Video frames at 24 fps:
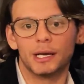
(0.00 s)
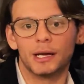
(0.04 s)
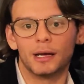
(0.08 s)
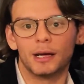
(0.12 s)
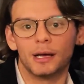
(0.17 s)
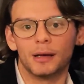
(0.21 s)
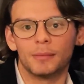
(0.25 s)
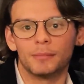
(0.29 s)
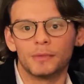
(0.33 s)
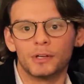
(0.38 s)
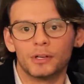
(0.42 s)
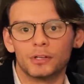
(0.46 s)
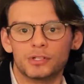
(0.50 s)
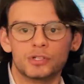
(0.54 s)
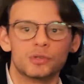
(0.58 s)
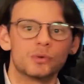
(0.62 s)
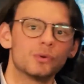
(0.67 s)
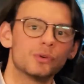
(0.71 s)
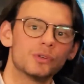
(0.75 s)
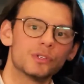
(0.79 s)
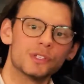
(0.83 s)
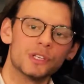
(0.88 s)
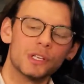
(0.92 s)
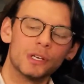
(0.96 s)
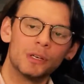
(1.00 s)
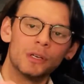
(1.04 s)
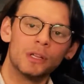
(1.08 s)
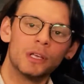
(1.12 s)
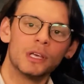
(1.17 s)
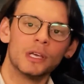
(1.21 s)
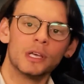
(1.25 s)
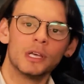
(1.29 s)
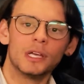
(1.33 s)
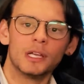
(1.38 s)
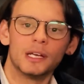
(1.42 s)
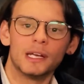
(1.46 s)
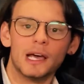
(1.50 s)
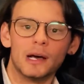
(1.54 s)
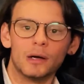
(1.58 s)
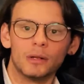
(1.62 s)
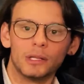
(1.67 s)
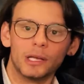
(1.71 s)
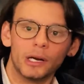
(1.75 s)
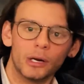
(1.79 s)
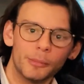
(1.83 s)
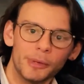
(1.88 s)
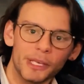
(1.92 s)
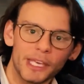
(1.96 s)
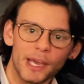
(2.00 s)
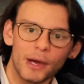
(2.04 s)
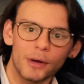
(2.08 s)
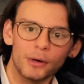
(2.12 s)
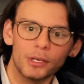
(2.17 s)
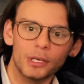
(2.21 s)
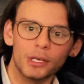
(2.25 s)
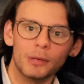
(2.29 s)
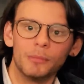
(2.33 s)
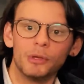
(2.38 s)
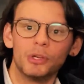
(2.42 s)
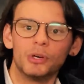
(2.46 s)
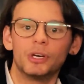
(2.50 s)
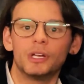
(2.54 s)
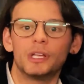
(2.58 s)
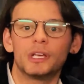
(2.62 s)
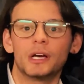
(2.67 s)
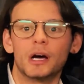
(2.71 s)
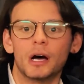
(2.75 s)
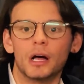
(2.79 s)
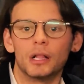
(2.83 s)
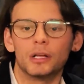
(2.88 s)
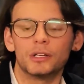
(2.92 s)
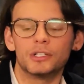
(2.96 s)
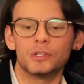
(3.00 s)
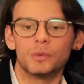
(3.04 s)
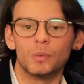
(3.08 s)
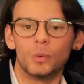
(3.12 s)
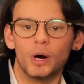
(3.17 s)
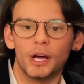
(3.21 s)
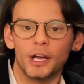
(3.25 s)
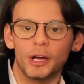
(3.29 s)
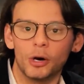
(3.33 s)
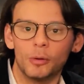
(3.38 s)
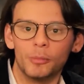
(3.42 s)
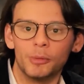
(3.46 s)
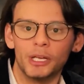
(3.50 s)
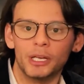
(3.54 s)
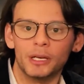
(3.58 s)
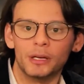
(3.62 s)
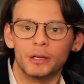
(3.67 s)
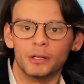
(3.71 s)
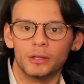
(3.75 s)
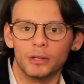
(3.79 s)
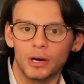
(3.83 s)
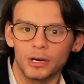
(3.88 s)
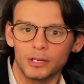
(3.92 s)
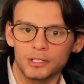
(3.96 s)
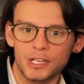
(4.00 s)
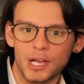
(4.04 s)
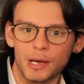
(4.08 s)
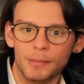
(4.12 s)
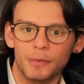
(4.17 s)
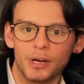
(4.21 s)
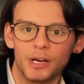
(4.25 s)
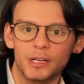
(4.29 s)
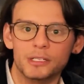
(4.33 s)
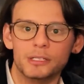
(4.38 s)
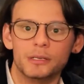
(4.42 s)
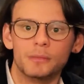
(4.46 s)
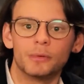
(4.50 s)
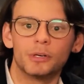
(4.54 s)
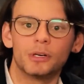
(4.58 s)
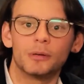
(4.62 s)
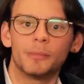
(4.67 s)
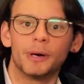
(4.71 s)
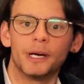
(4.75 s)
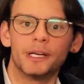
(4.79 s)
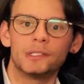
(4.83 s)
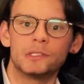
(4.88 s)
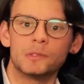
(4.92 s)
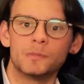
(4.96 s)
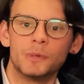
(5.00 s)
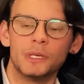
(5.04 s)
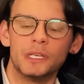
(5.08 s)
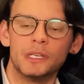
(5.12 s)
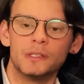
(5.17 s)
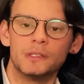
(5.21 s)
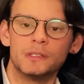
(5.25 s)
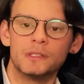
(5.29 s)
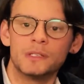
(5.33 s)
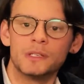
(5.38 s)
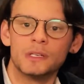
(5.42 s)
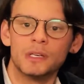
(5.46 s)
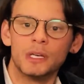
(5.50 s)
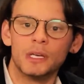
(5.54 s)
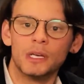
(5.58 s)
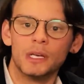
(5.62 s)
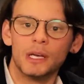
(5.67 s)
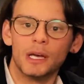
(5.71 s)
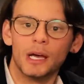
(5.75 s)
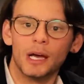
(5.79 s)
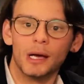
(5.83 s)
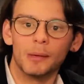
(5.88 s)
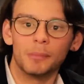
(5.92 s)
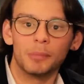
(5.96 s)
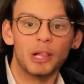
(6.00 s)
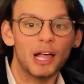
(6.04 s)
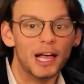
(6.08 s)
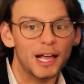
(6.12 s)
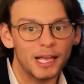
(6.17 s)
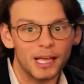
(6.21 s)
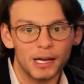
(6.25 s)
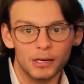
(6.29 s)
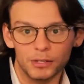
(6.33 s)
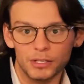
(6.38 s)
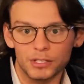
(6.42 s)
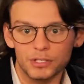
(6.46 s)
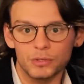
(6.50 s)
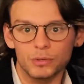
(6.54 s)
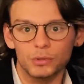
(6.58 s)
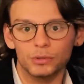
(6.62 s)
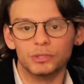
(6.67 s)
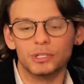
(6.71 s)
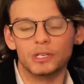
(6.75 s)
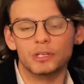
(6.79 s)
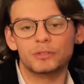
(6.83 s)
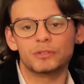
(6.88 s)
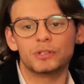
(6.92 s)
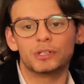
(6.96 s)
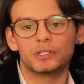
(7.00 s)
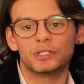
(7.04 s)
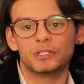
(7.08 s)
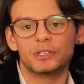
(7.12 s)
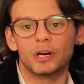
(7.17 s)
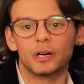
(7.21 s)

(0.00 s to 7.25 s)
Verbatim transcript: Um, there's schools in now Laramie County Community College in Wyoming, a longtime customer of ByteSpeeds, uh, Platte County School District